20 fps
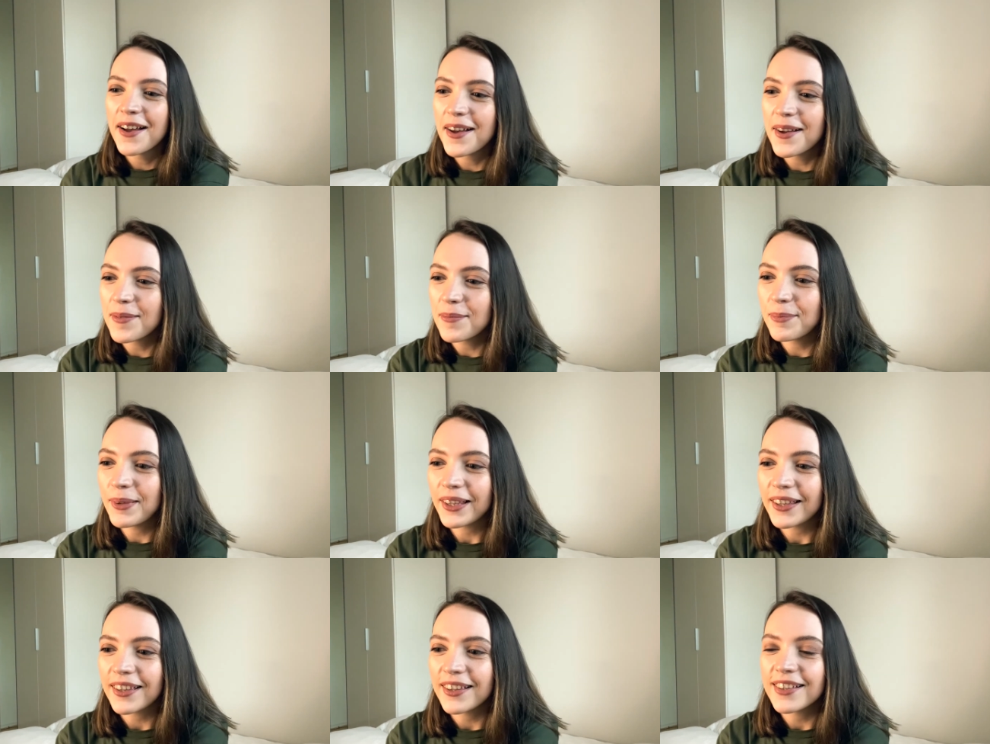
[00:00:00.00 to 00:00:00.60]

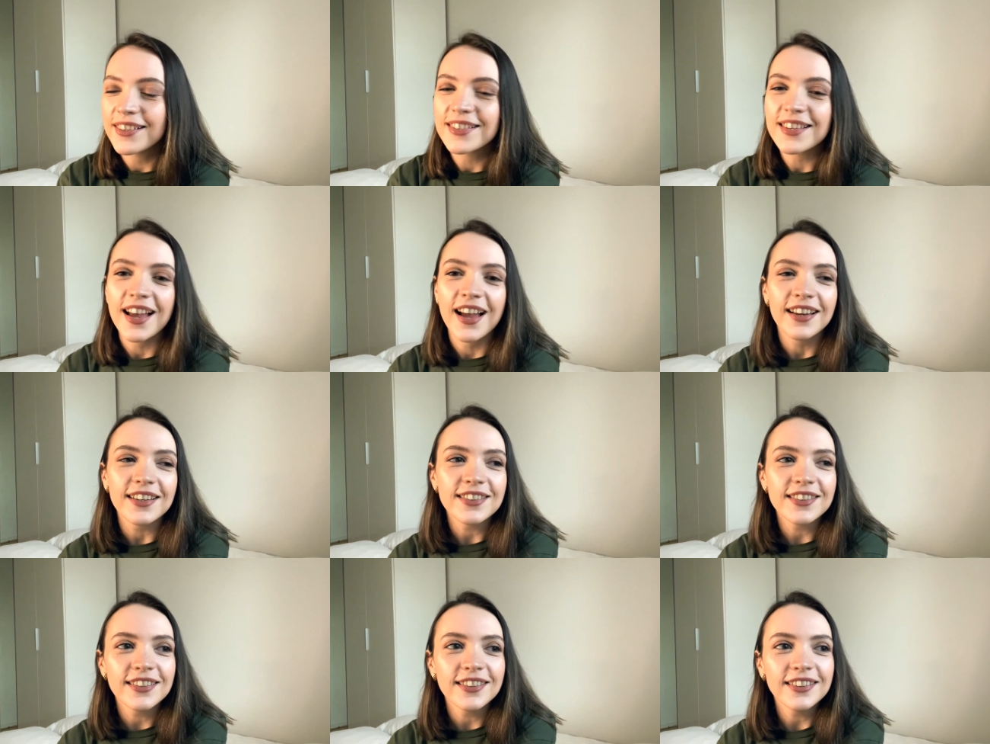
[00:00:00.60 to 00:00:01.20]
Because
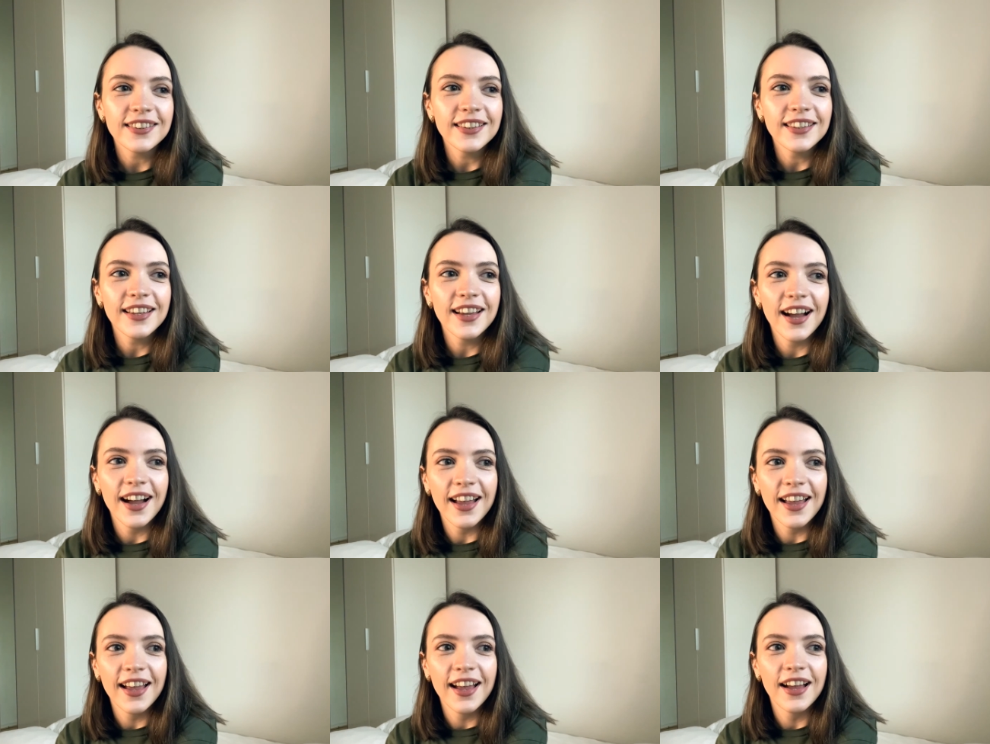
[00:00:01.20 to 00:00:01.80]
actually
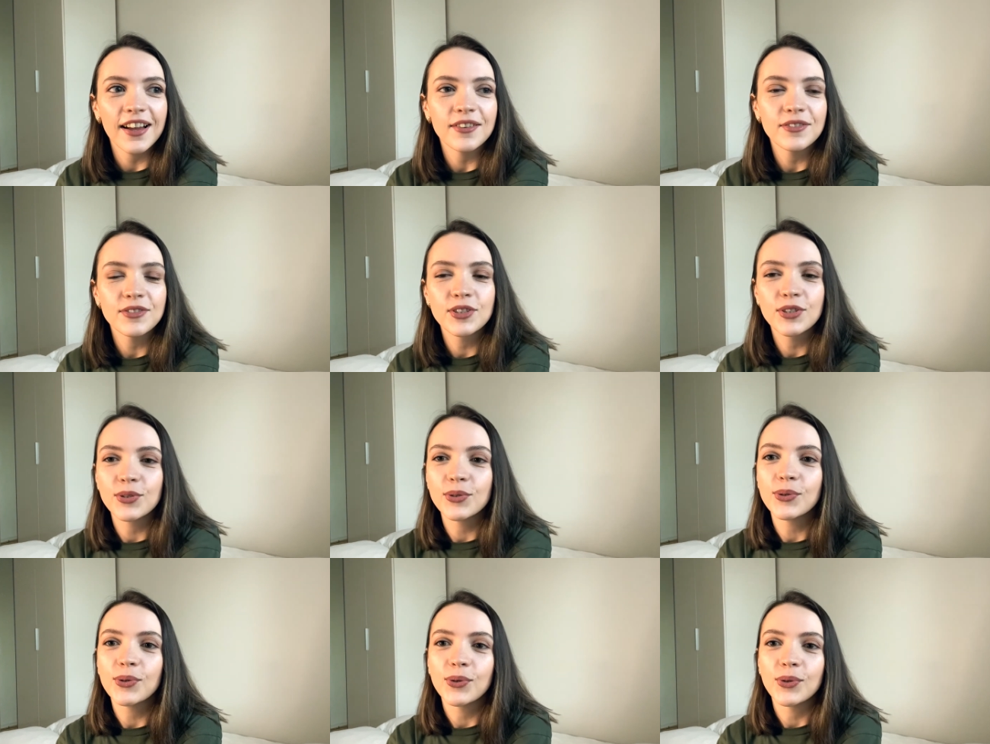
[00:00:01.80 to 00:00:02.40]
I have
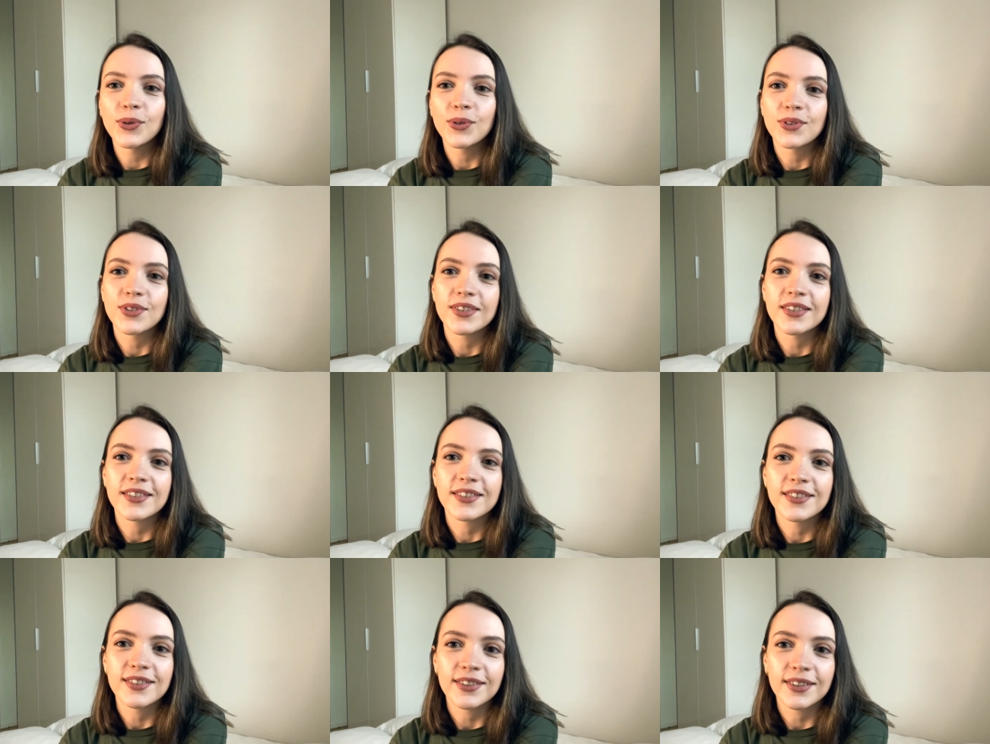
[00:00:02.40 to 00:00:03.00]
2
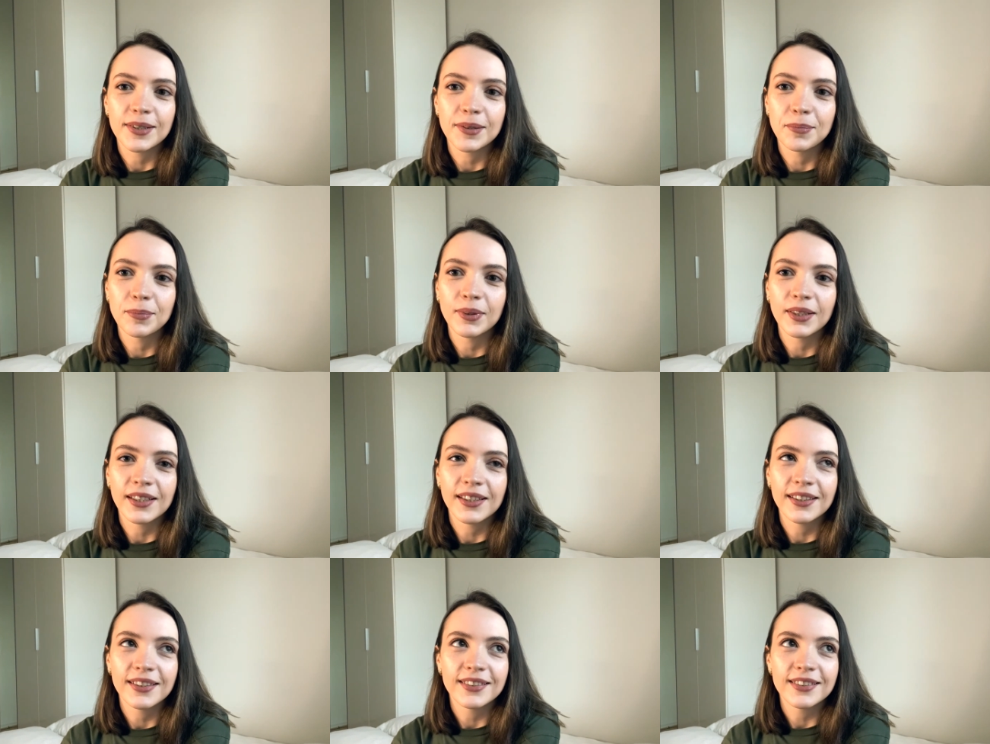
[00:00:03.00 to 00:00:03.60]
courses to
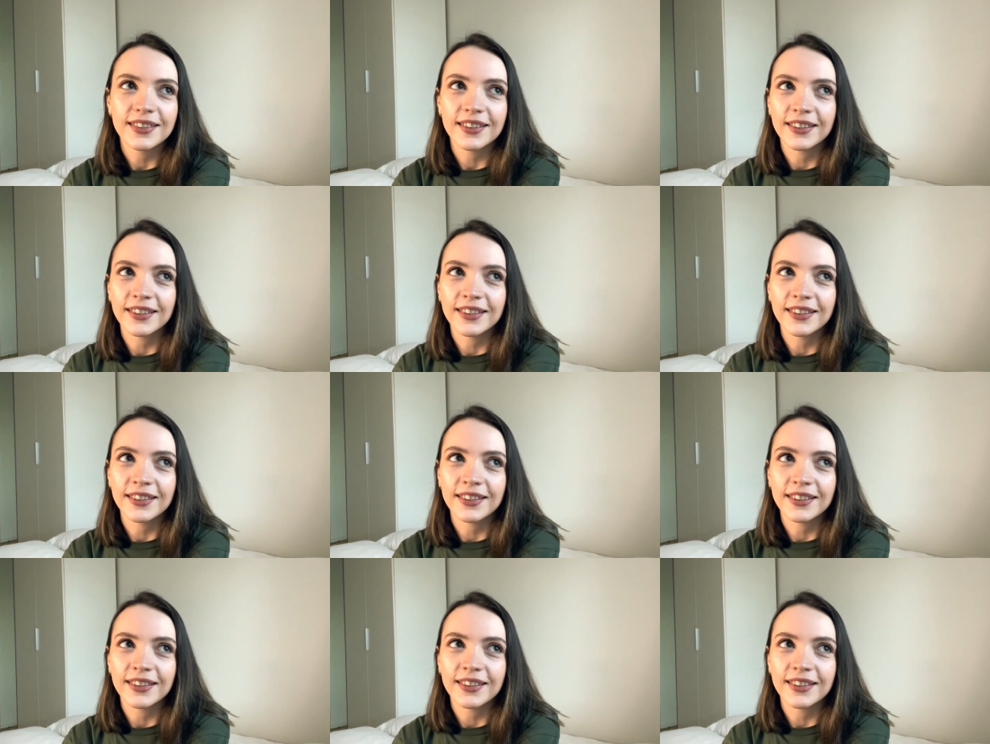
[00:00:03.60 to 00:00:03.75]
complete